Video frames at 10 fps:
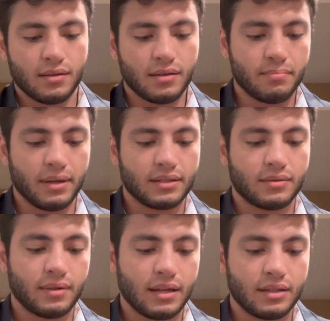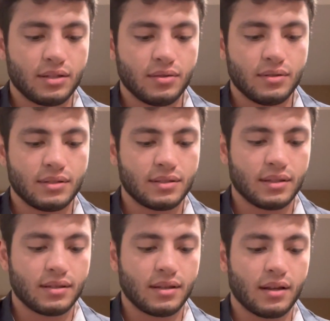the best way I do is
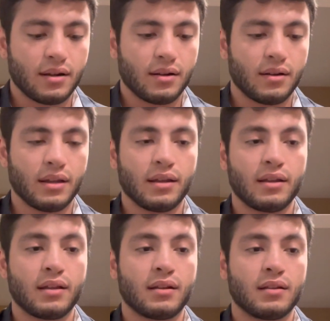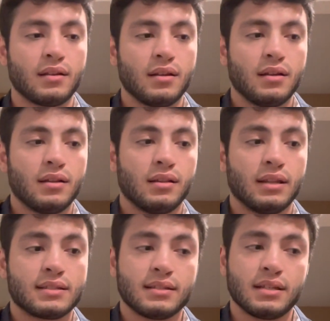sit there and
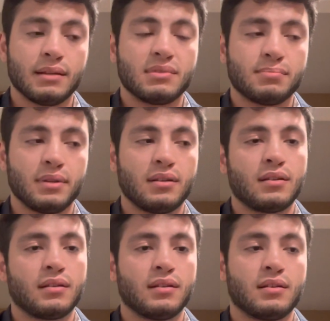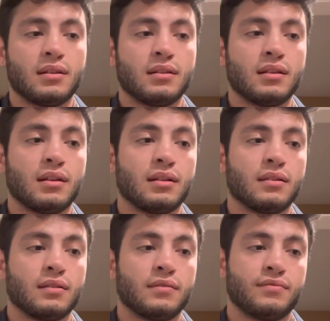listen to him speak and
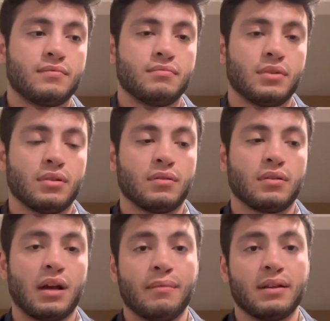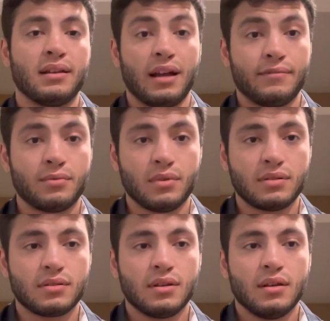then, you know, comment
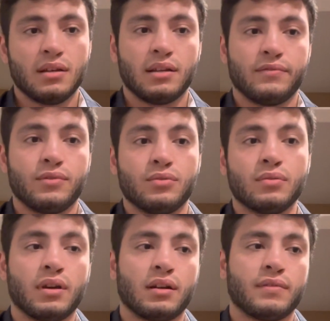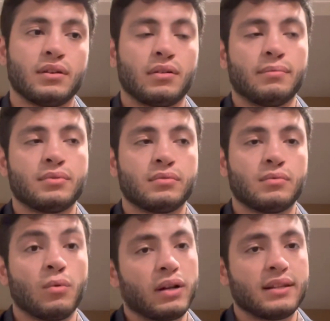afterwards. If you kind of interrupt
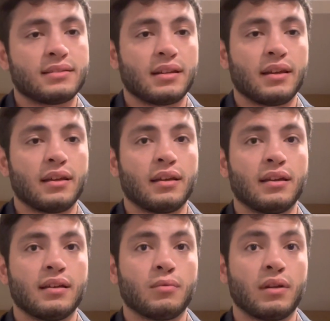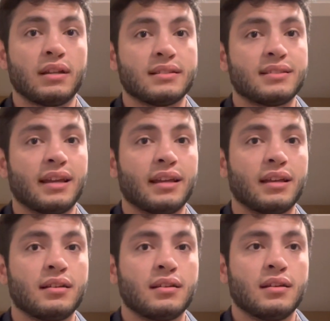what he's saying when he's saying
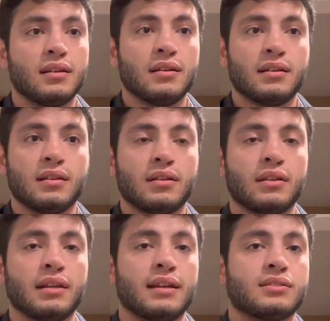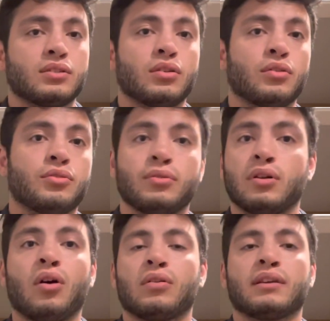it, you know, he has to go through it
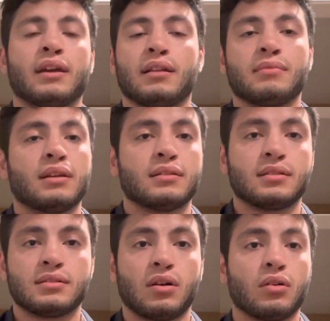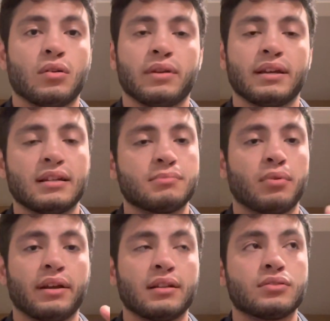all again because it's all going in his
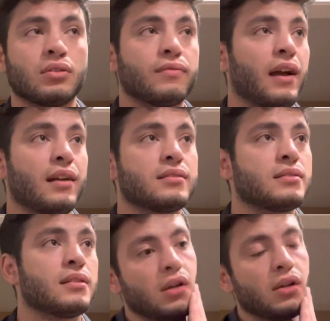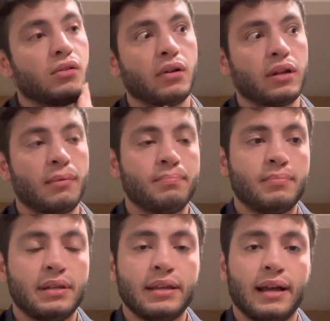brain so fast. Growing up,
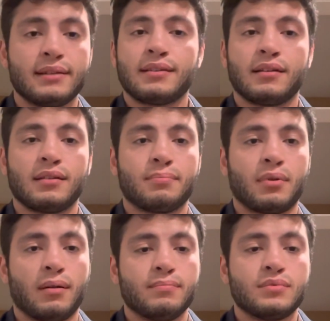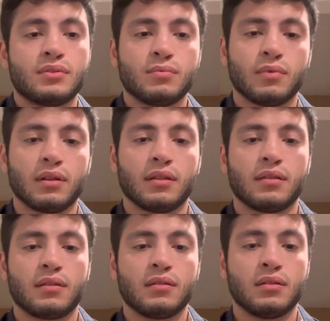he has had a lot of problems with,
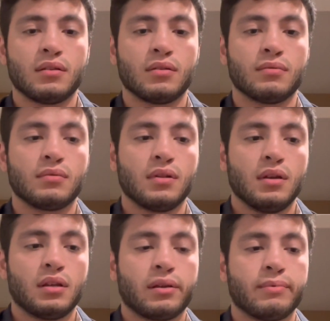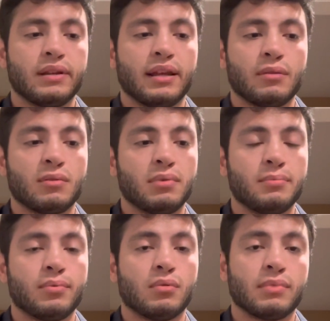you know, communicating with
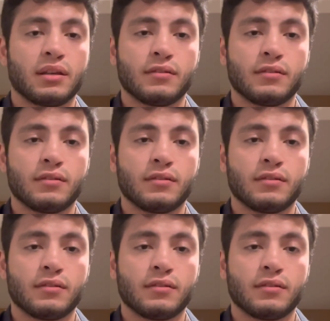people, making